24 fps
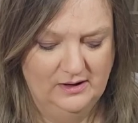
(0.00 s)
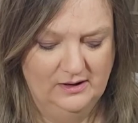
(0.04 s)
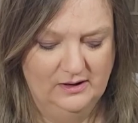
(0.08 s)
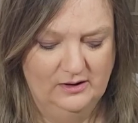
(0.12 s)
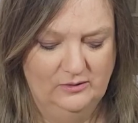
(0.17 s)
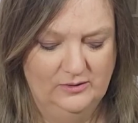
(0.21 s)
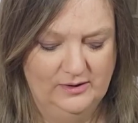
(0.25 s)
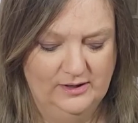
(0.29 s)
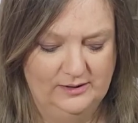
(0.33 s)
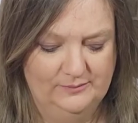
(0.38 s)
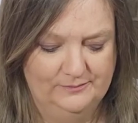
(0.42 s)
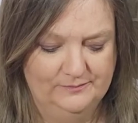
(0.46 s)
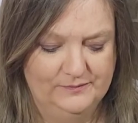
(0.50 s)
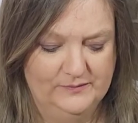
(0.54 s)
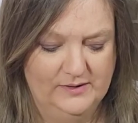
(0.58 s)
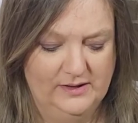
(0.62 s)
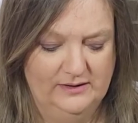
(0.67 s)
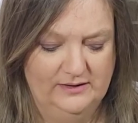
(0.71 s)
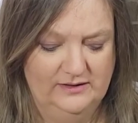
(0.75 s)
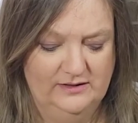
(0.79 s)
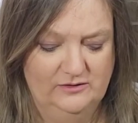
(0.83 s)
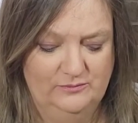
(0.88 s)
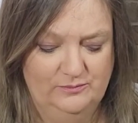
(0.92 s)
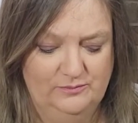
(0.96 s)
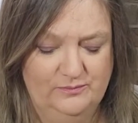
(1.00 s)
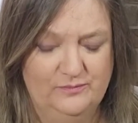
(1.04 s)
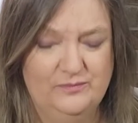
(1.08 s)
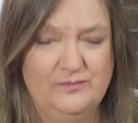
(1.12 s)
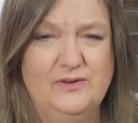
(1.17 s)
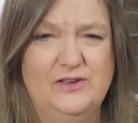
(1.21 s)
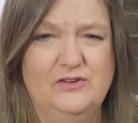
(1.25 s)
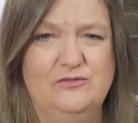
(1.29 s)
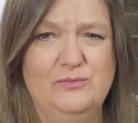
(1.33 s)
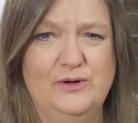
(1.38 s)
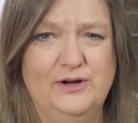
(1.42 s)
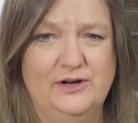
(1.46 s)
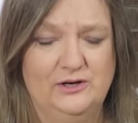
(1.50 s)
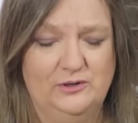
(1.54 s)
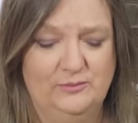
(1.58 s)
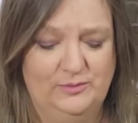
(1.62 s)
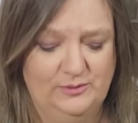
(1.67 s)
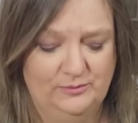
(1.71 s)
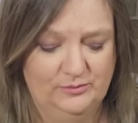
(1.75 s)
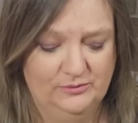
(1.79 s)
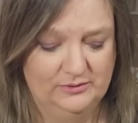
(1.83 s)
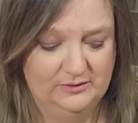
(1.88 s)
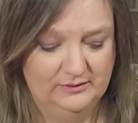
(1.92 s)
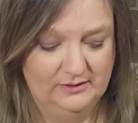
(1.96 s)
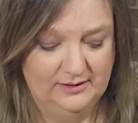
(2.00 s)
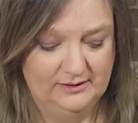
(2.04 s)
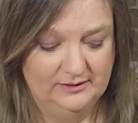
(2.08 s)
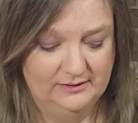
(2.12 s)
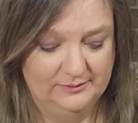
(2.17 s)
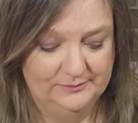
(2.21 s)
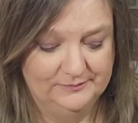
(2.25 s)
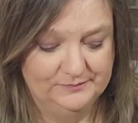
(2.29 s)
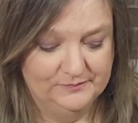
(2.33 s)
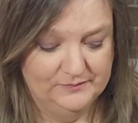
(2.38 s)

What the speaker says: Okay, give money to people you like.